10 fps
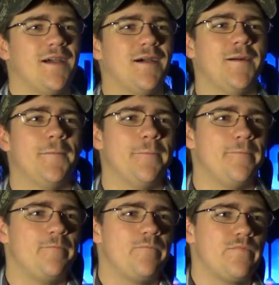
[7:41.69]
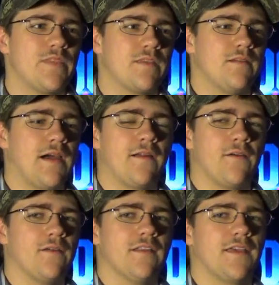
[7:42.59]
I
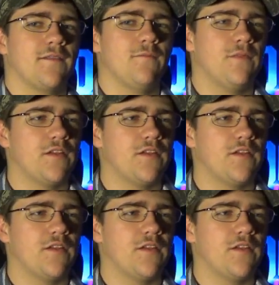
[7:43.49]
don't know, like,